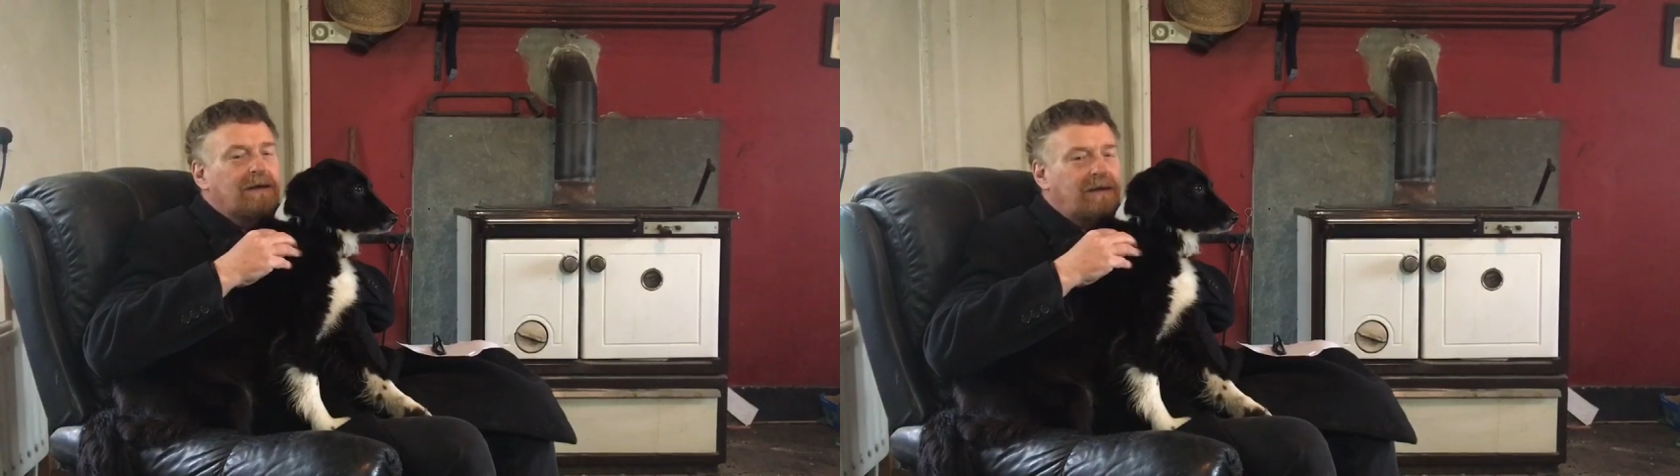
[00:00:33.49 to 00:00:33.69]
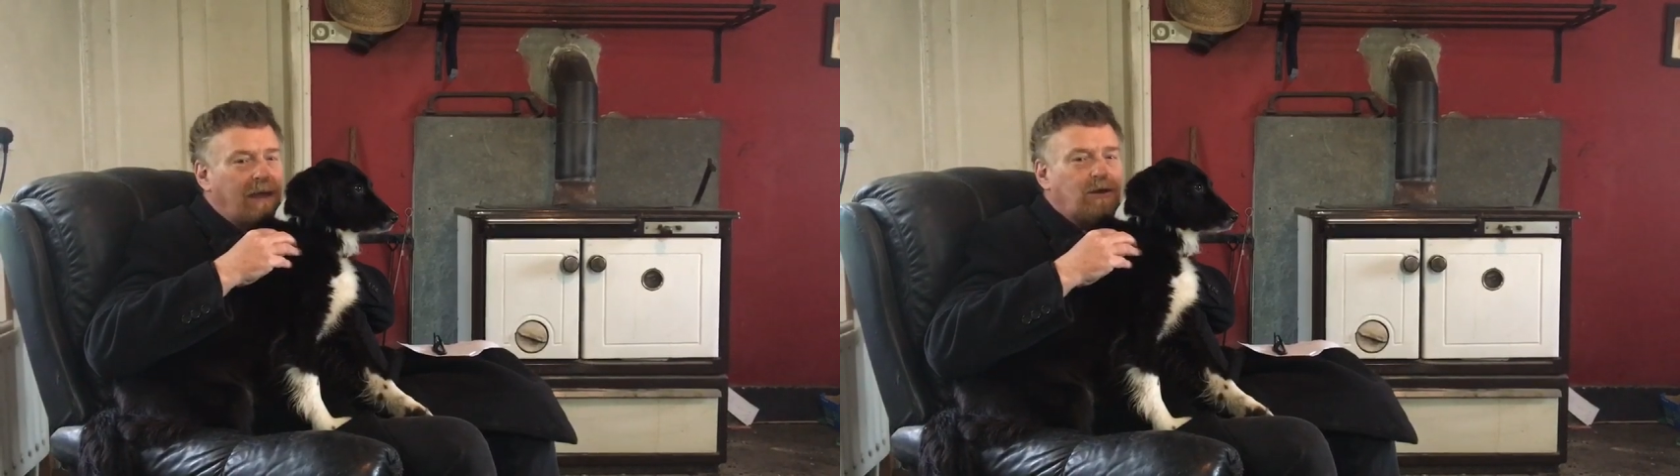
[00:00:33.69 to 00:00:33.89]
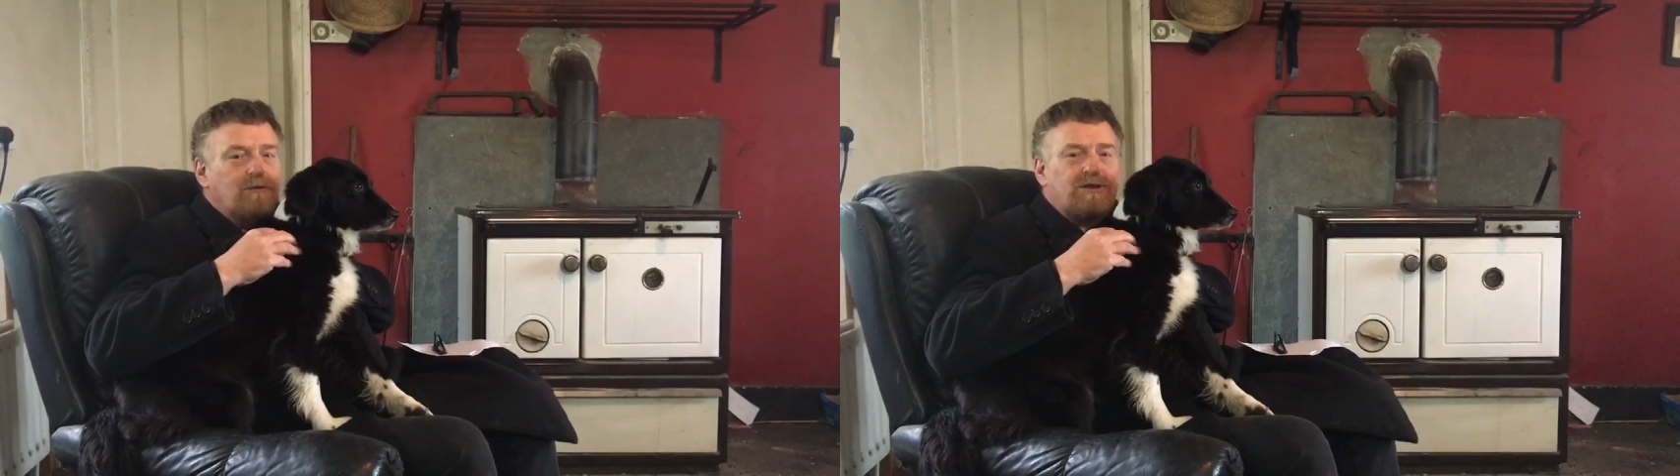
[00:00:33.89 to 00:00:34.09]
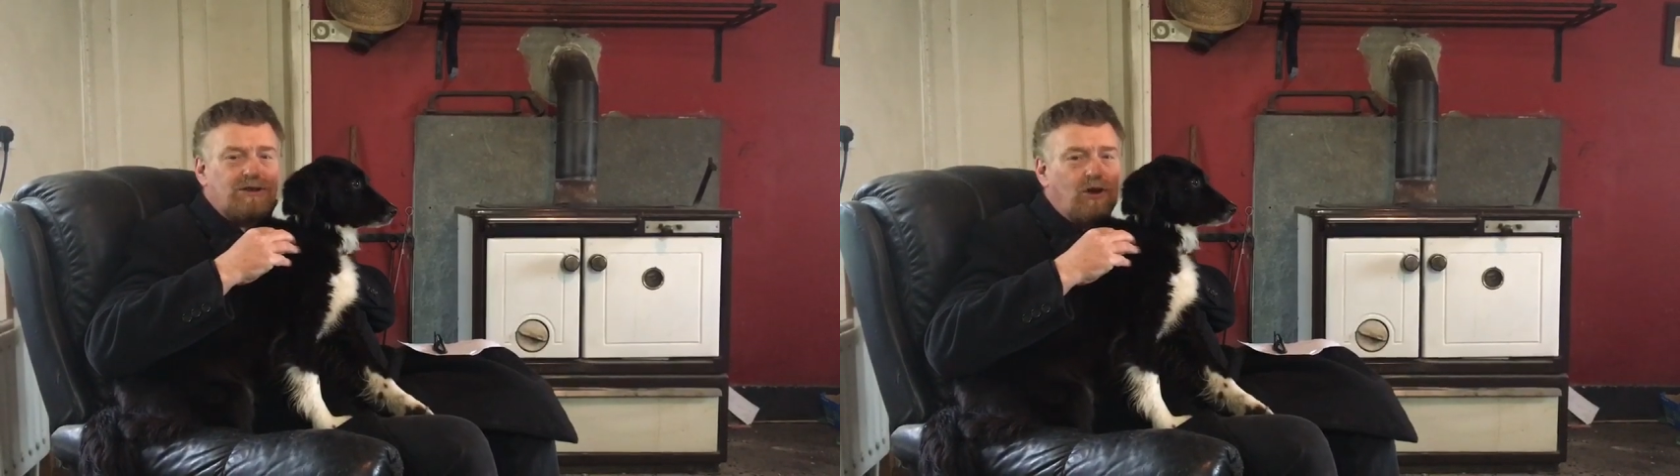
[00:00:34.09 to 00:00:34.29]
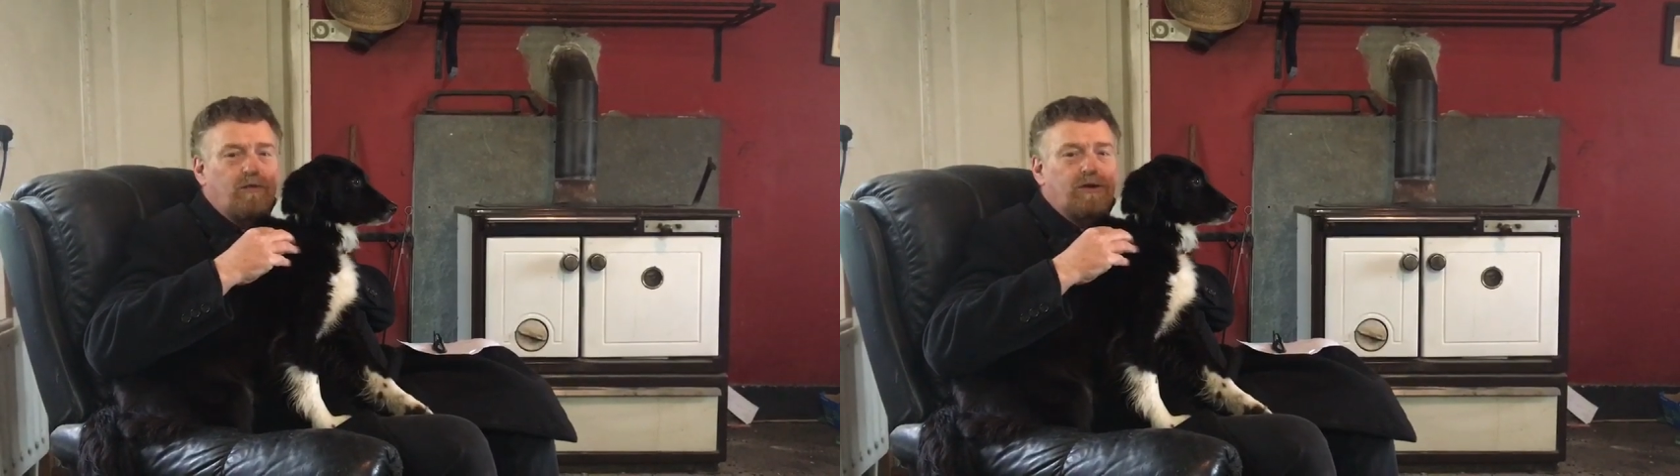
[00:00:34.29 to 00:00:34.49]
thank you
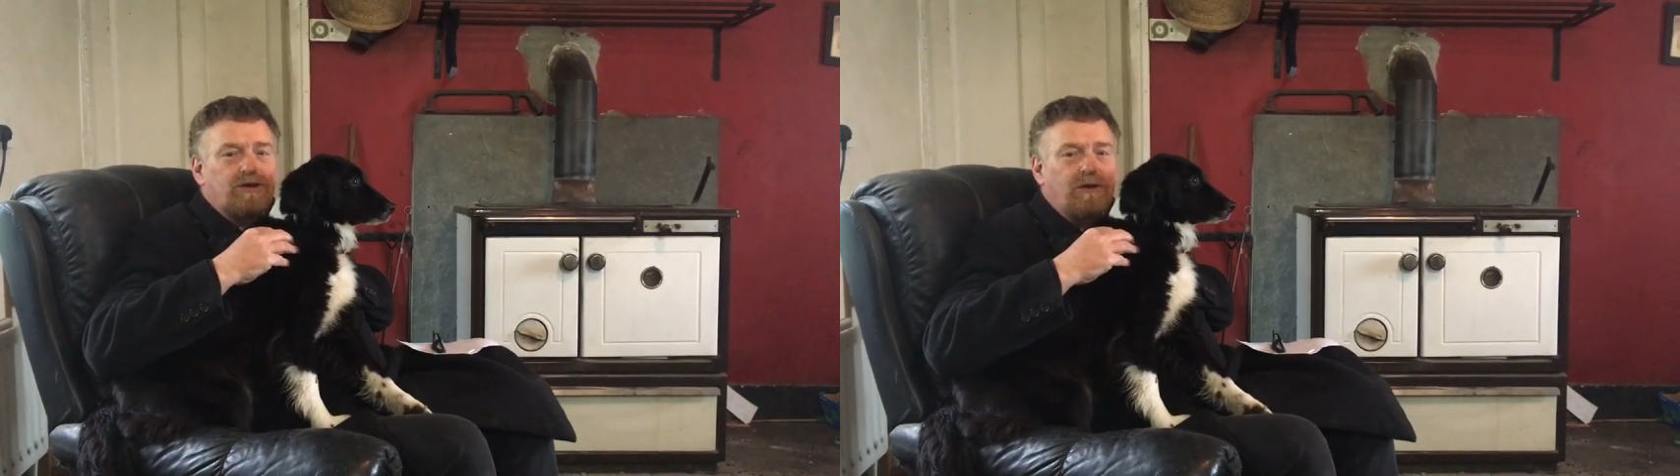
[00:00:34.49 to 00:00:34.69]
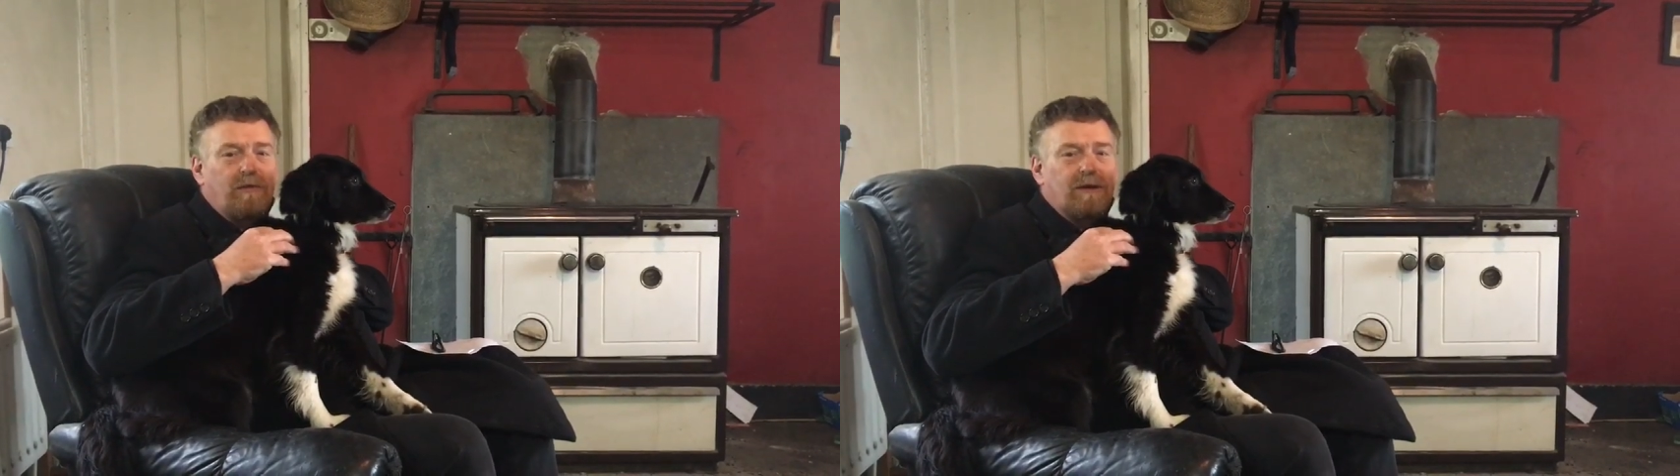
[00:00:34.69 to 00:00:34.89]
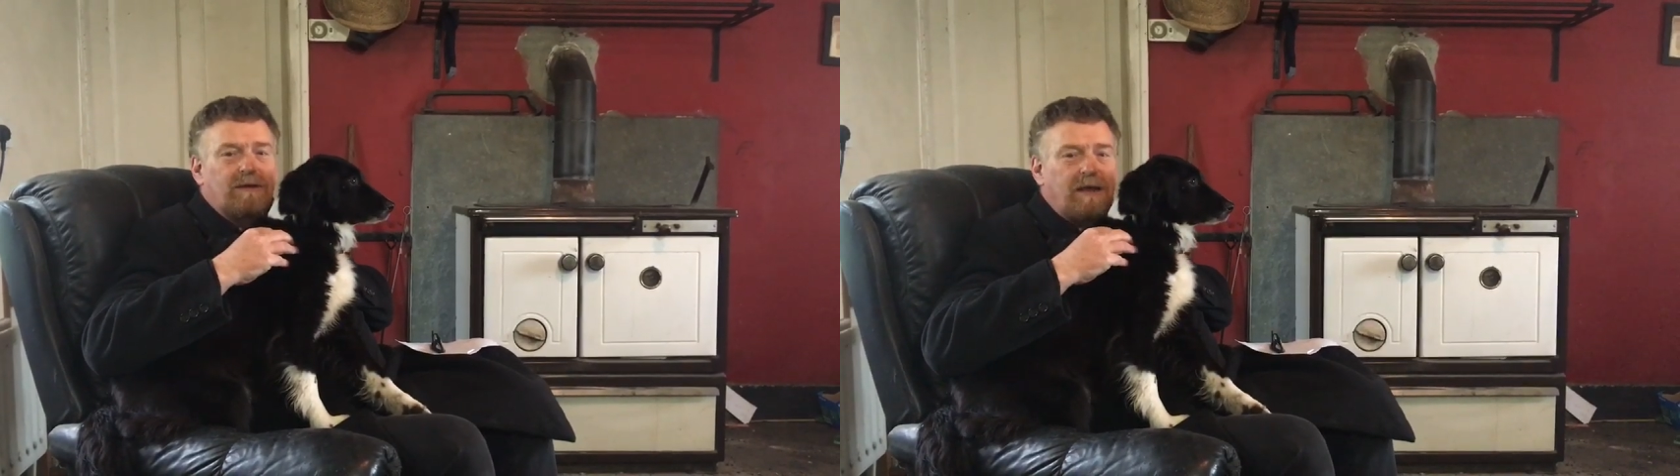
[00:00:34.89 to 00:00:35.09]
so much, Robin.